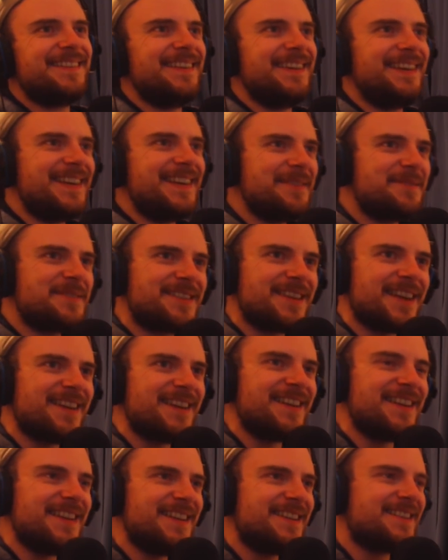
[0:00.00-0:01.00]
He keeps
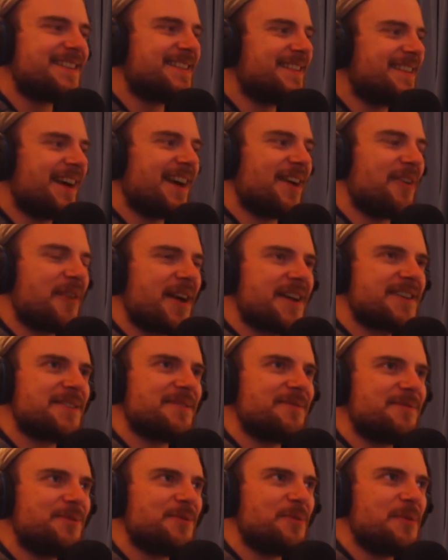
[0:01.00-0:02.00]
sending these
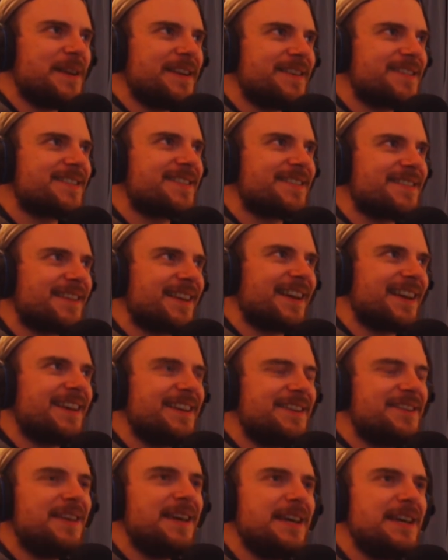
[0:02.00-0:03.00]
aggressive tweets.
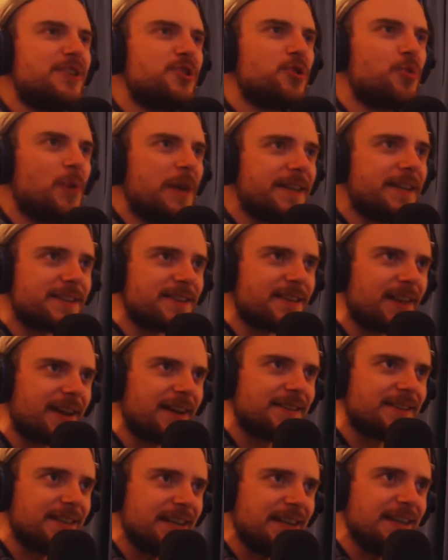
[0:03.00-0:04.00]
He tweets like
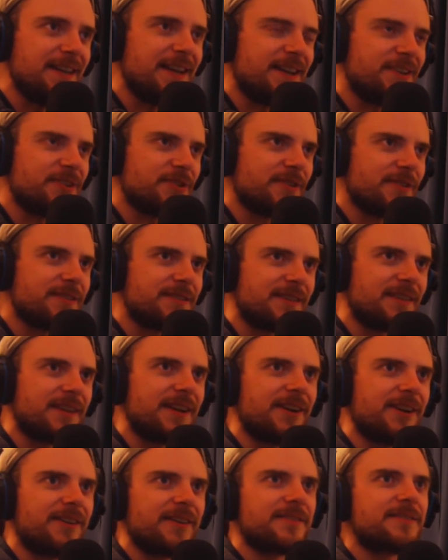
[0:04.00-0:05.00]
a teenager. It's
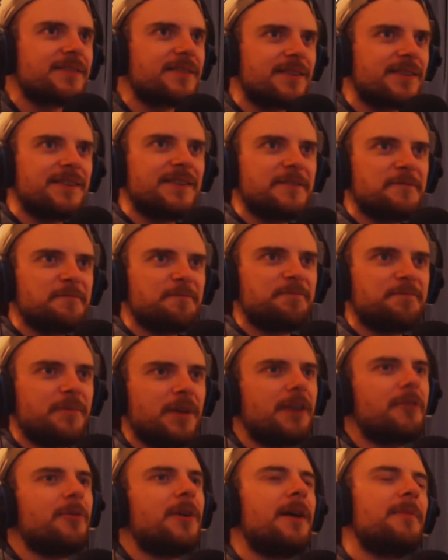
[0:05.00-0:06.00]
hilarious.
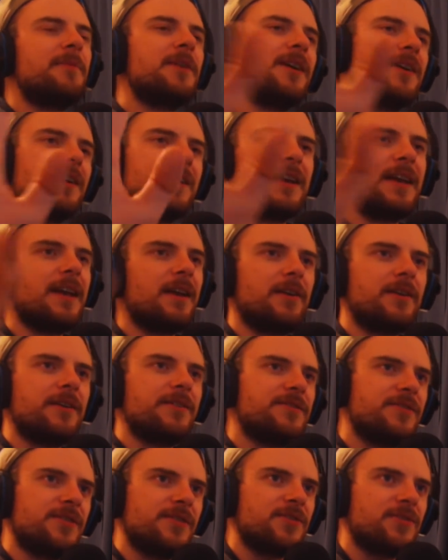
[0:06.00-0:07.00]
Anyway, I'm not gonna get on
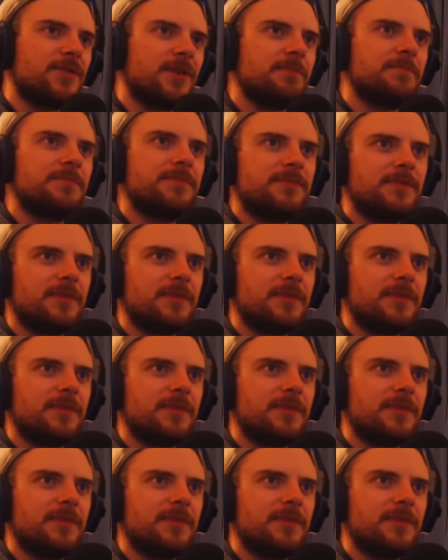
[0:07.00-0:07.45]
to Trump.